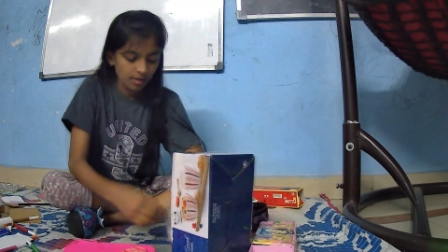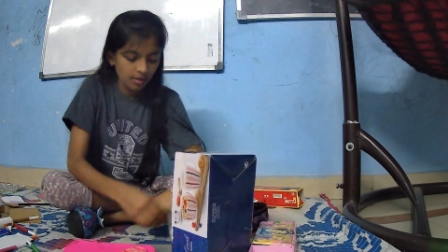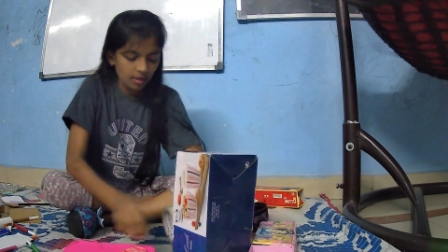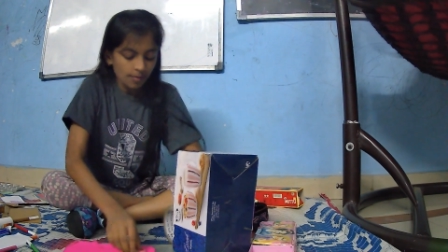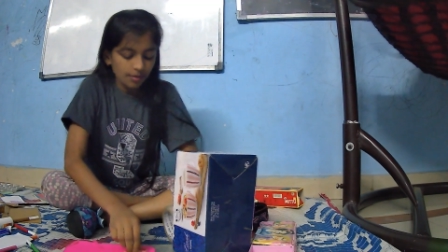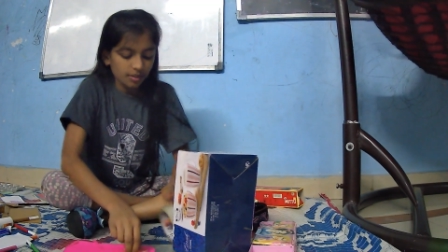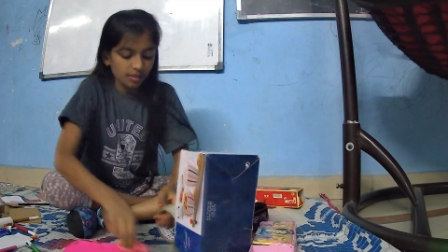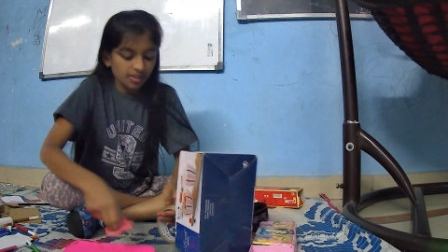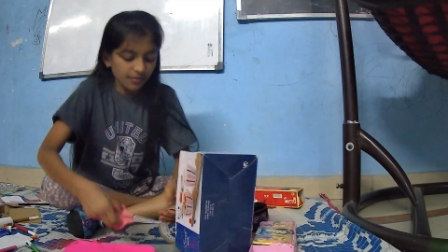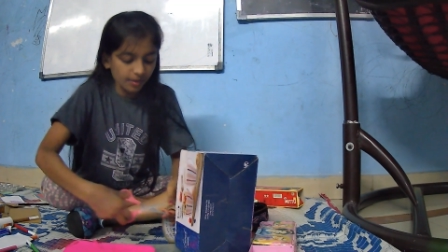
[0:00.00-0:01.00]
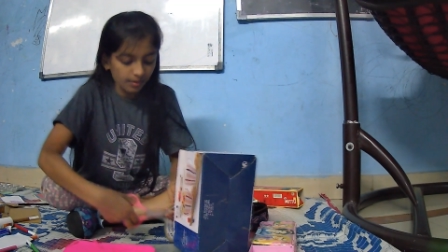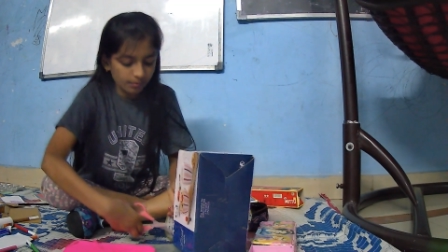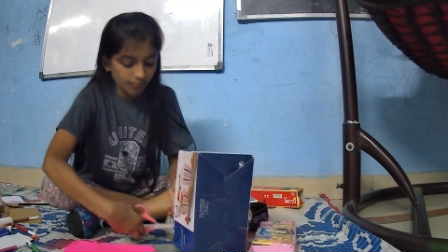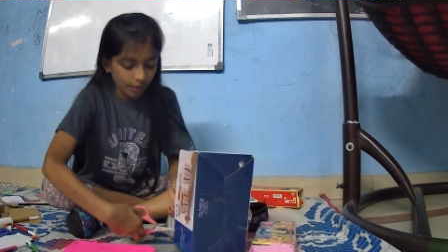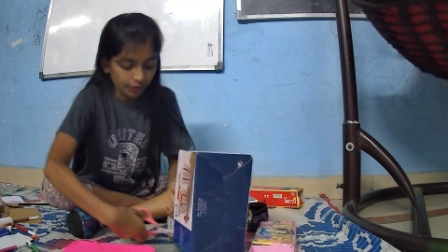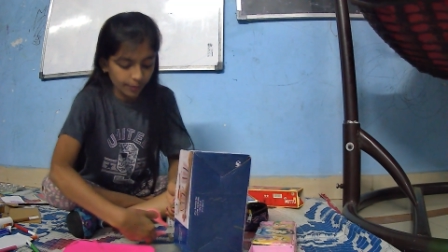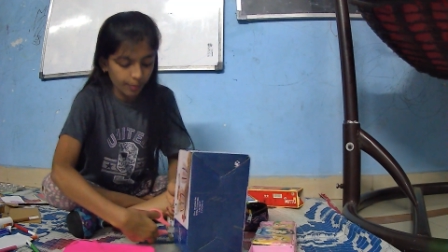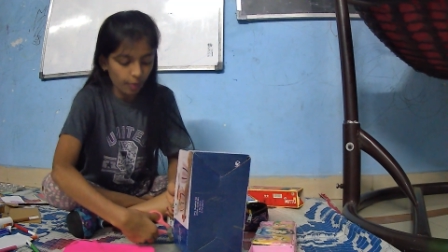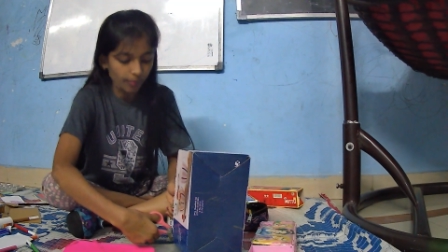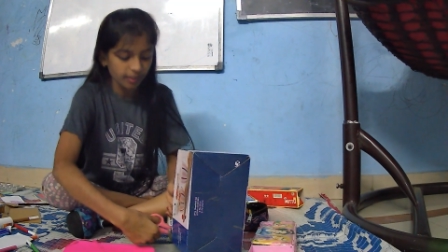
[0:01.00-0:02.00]
Because even one of the
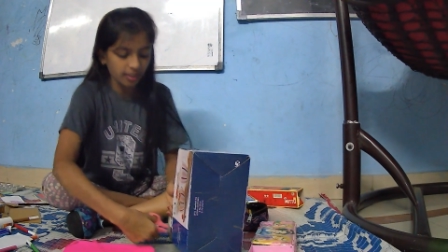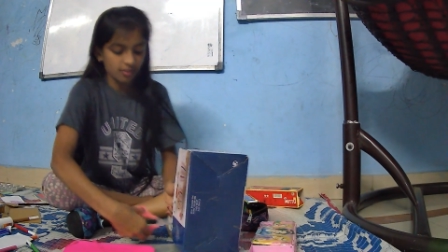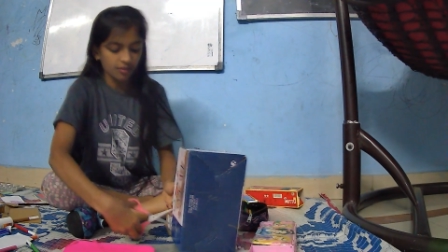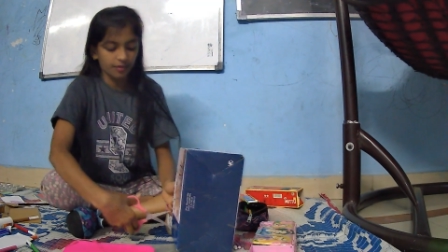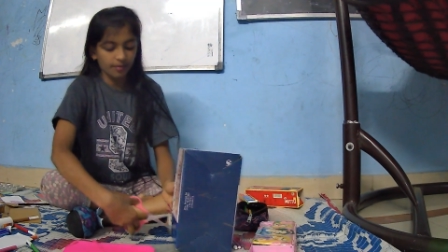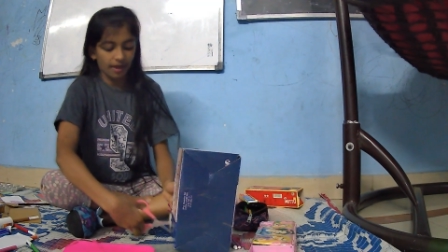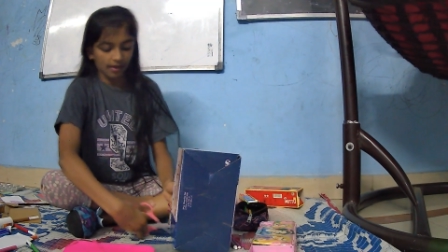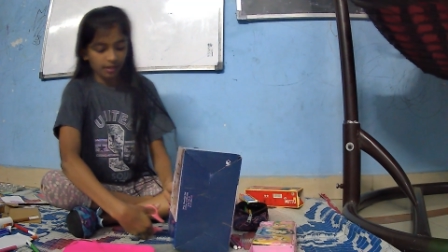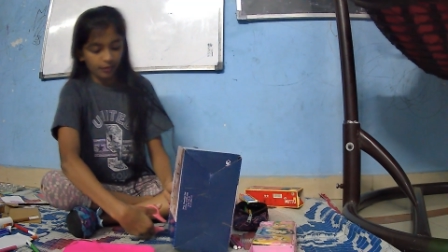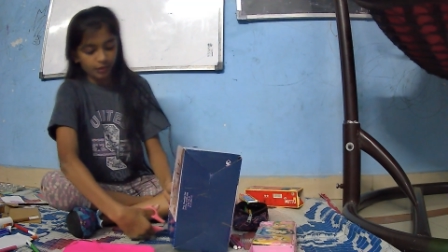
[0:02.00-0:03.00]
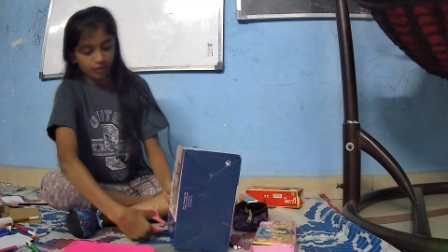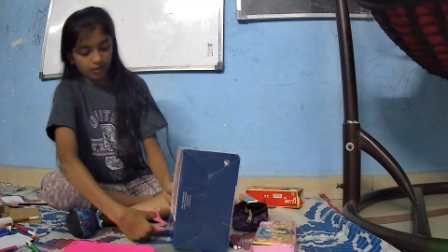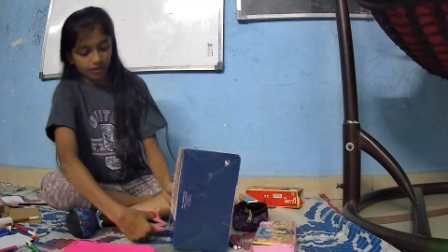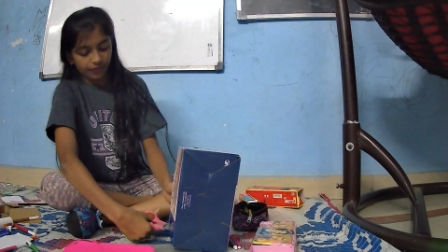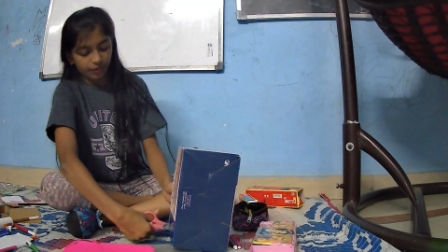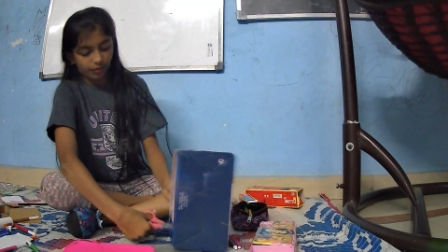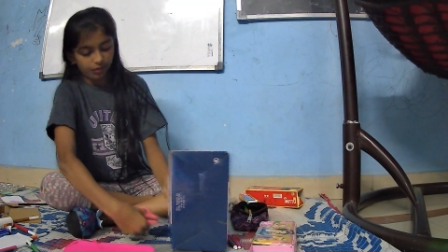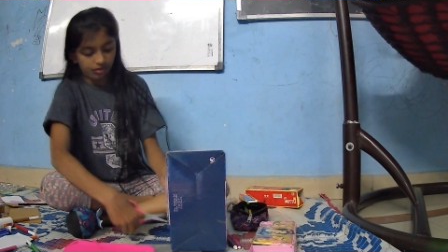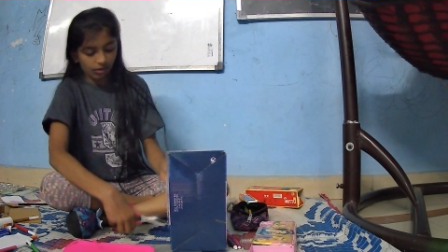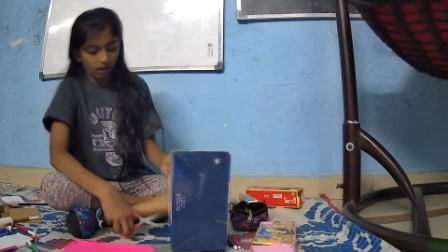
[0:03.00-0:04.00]
properties of the magnet, which if it goes
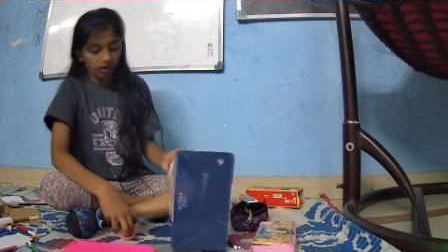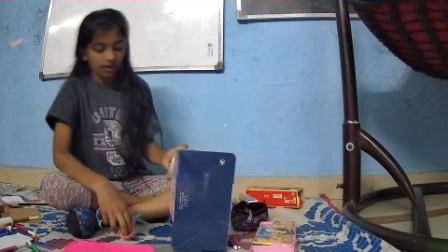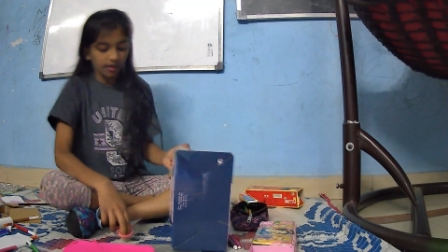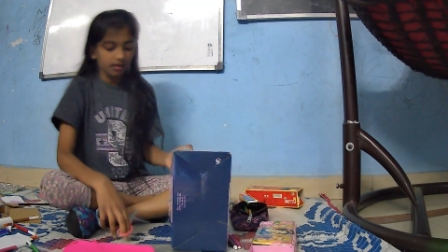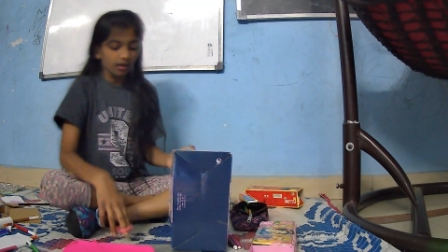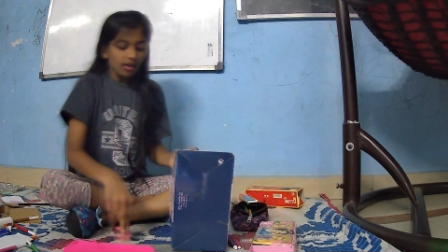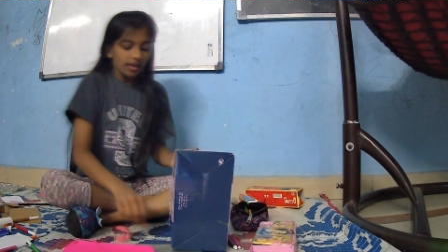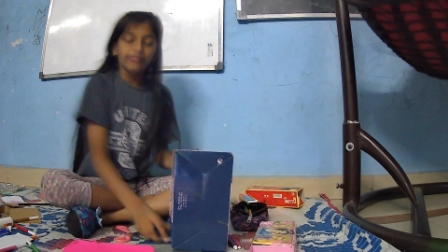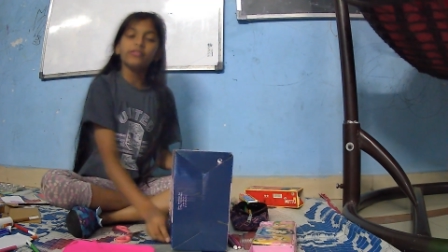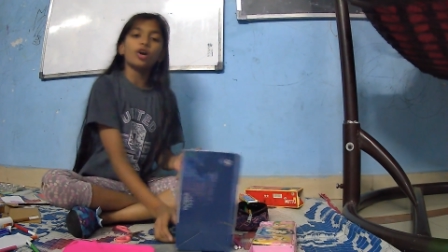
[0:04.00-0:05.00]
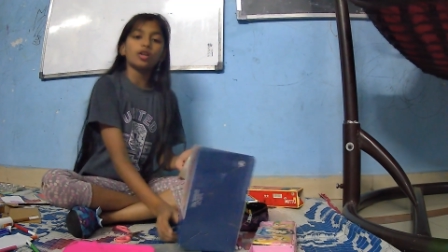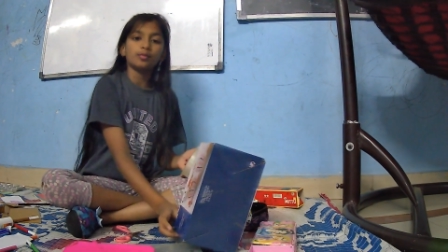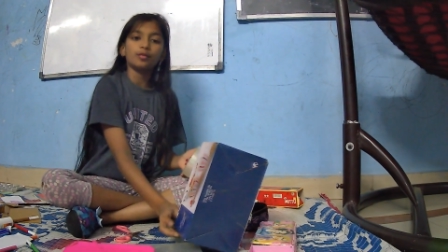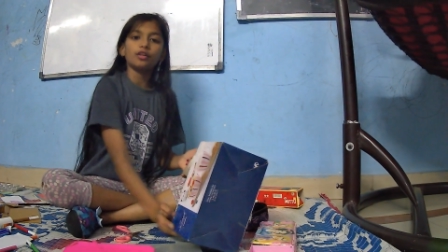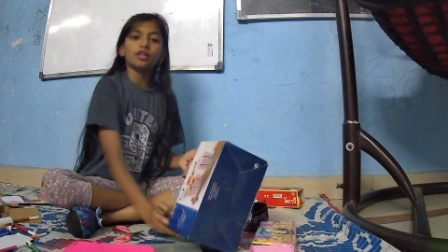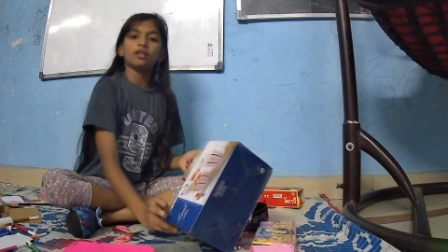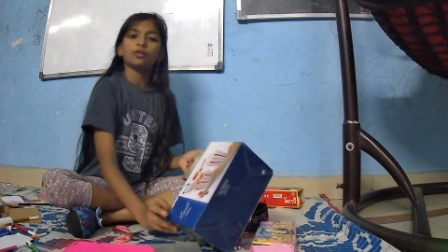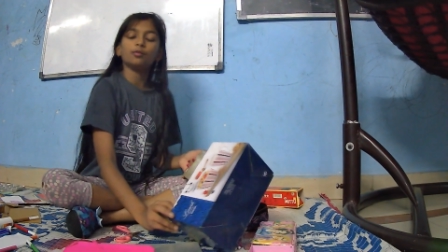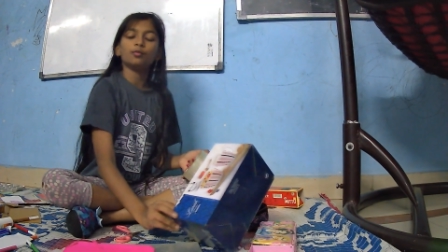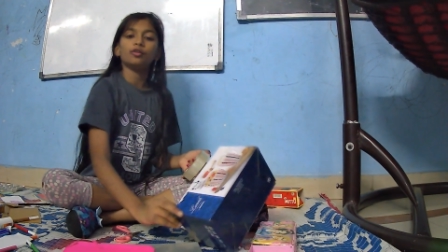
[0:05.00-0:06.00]
wrong, like if North Pole and South
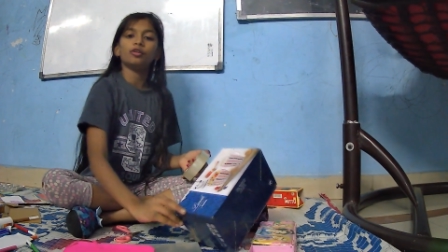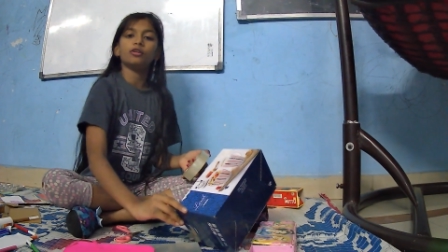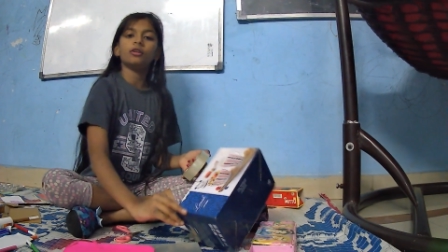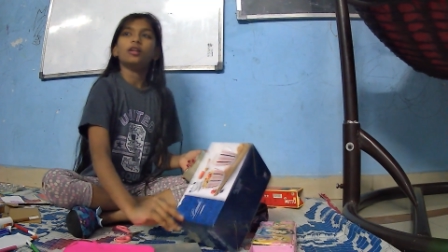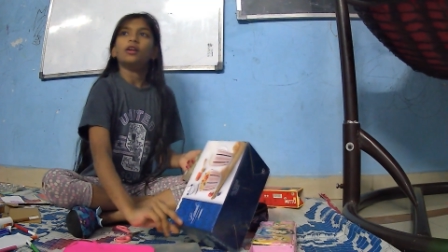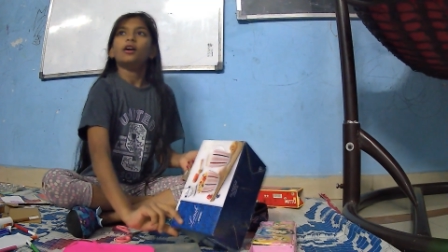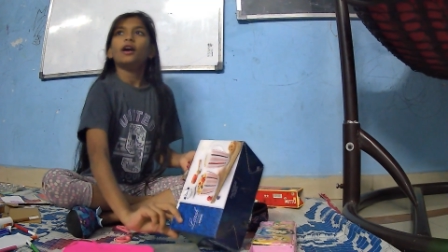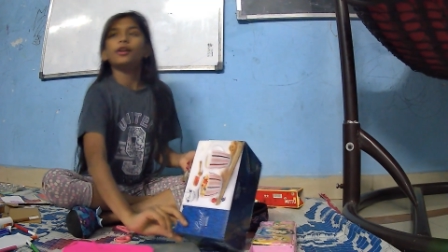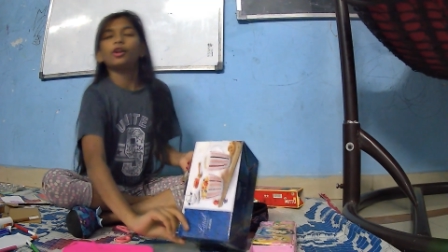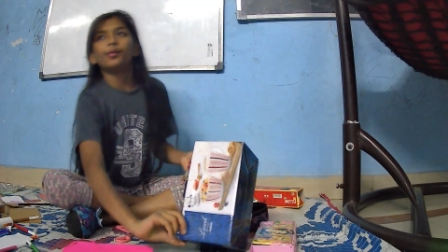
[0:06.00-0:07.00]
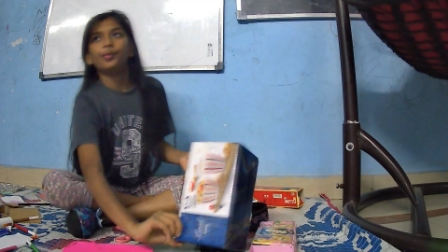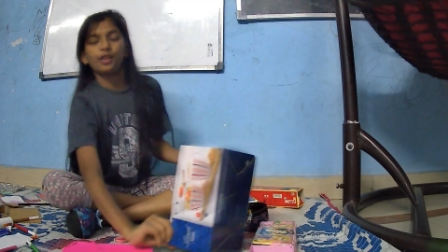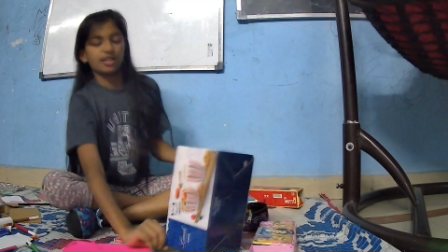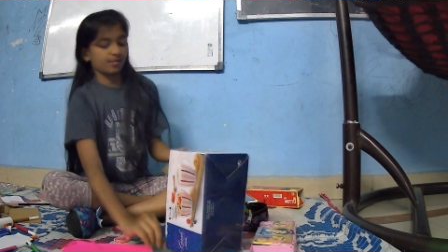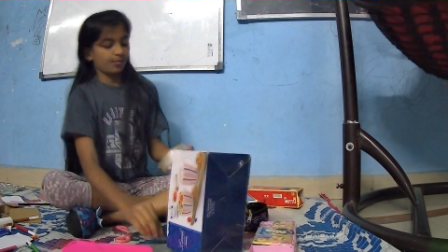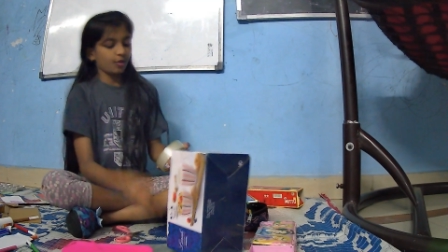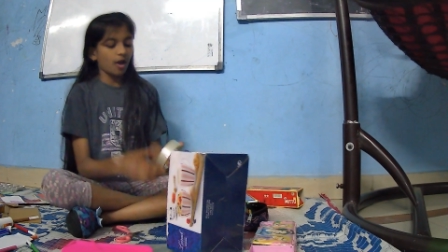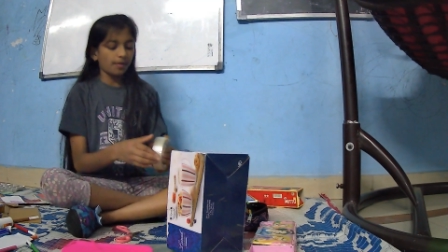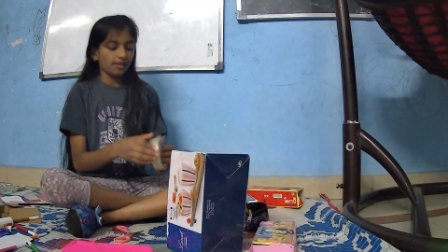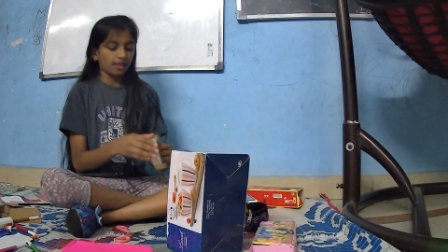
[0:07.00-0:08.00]
Pole are not placed
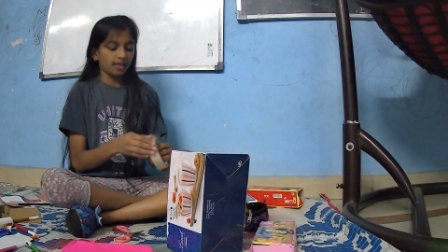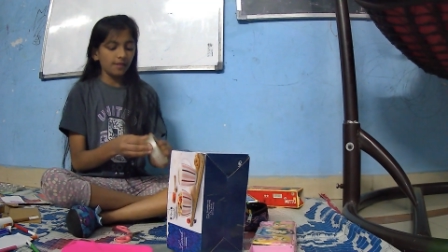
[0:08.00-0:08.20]
properly,